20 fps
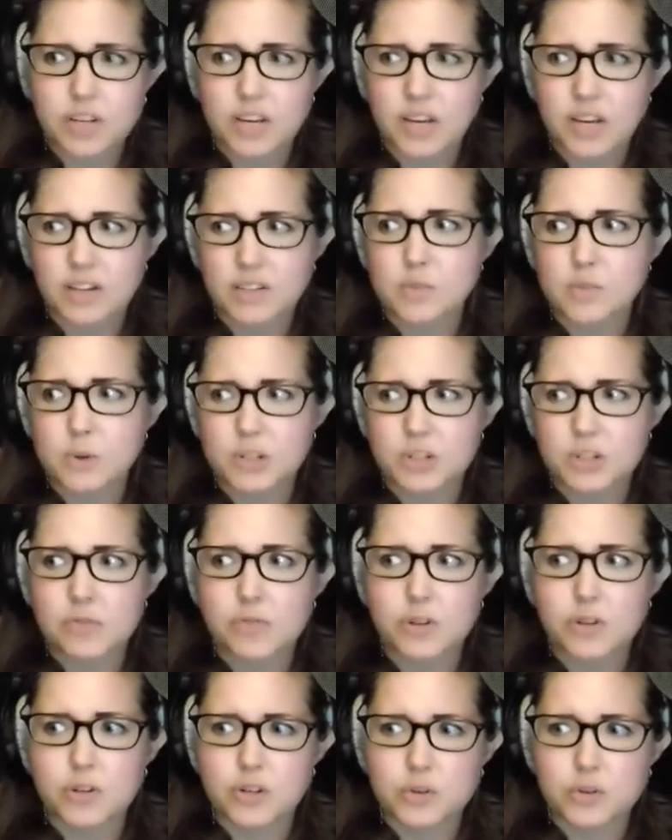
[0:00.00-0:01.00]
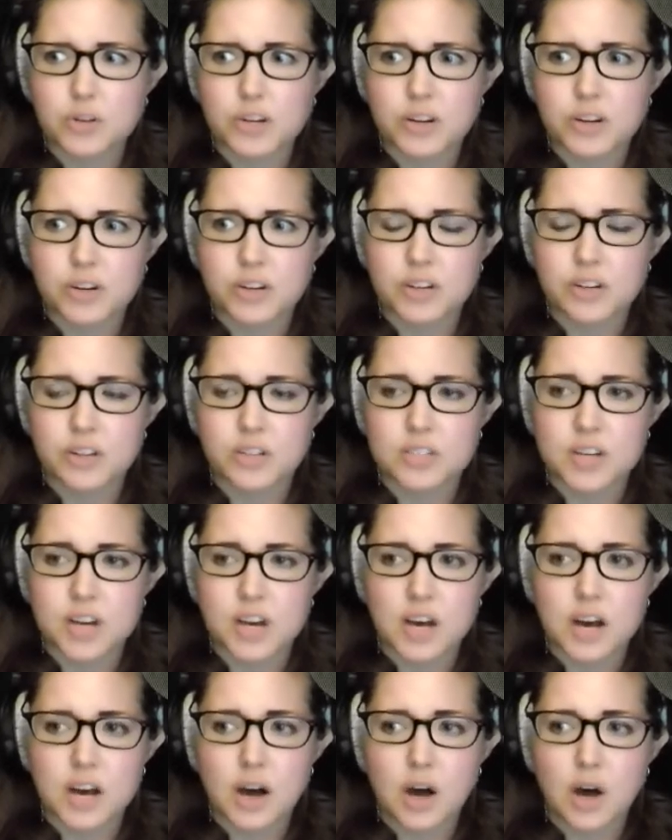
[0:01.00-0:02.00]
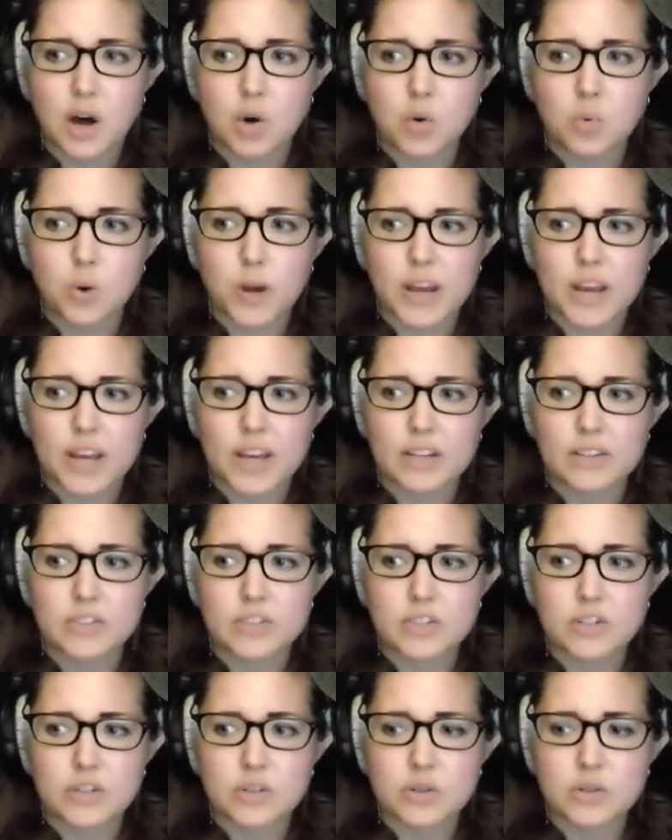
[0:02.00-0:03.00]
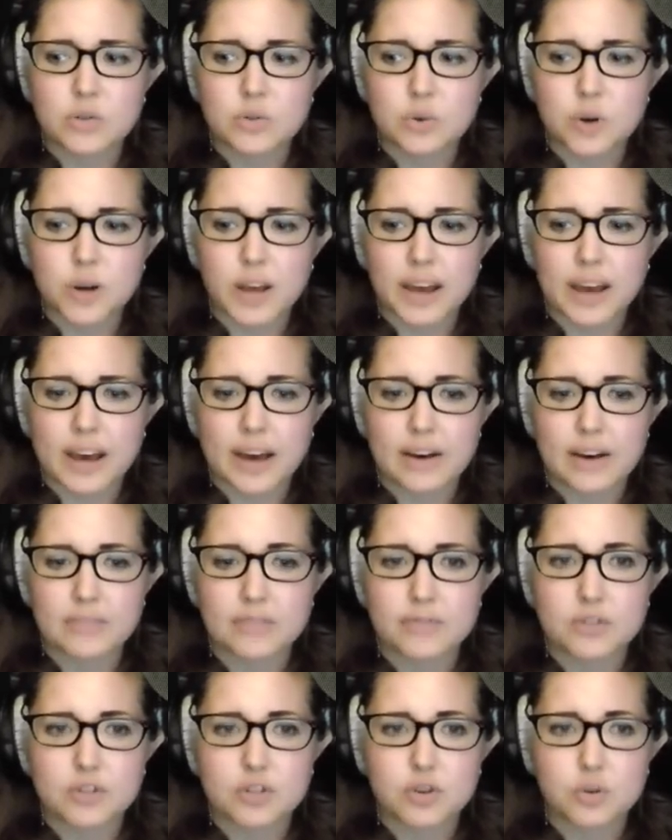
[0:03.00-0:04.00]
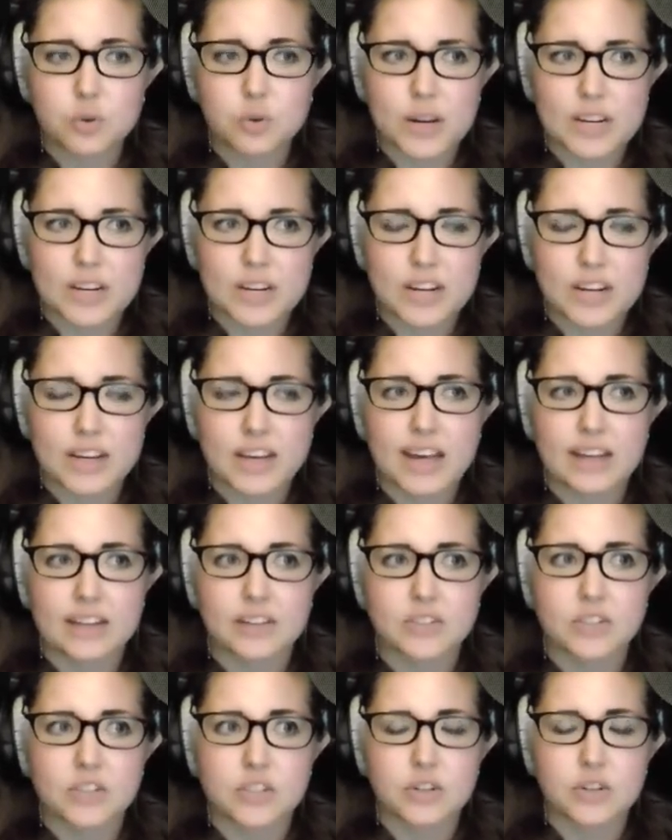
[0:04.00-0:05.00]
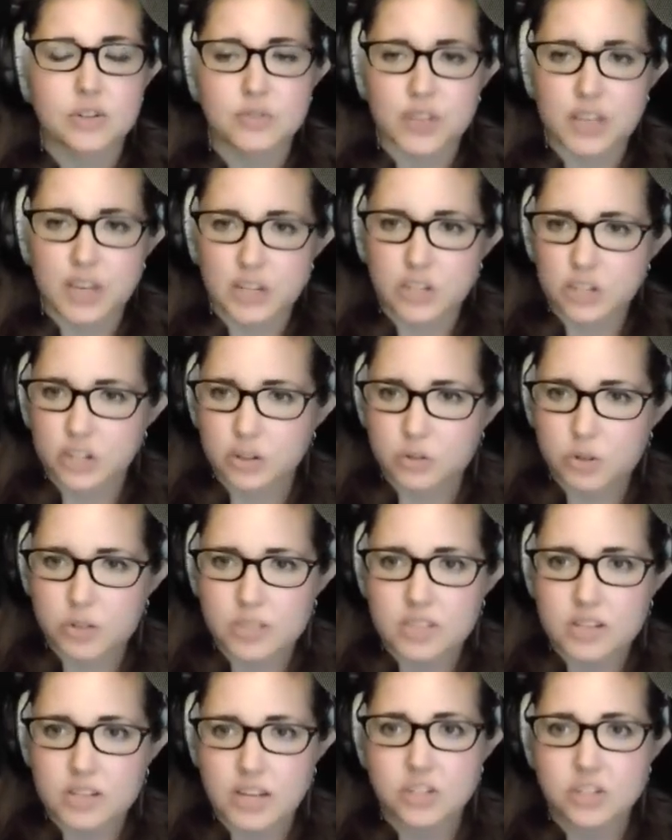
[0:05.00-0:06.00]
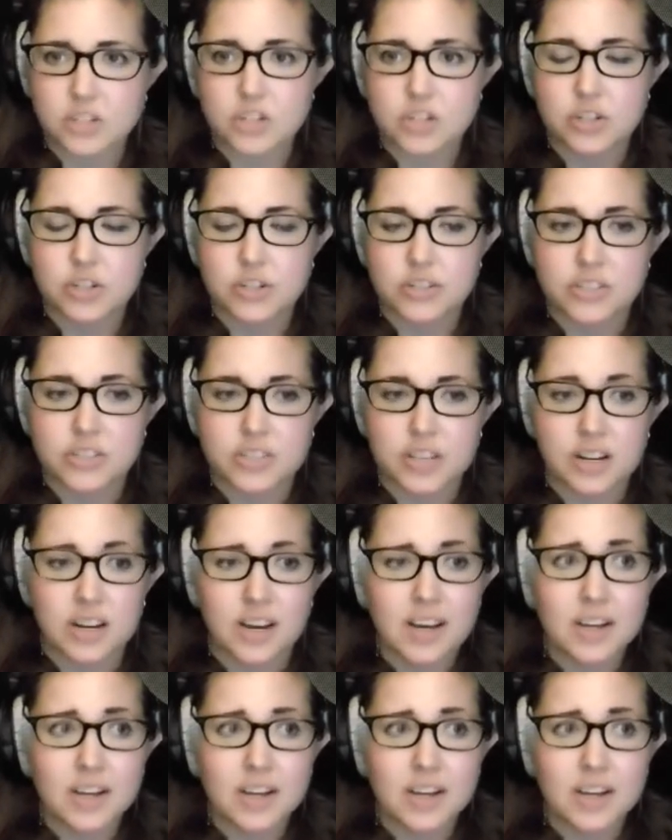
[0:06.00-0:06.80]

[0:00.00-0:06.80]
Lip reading: And especially for new narrators, a way to have training and certification credentials that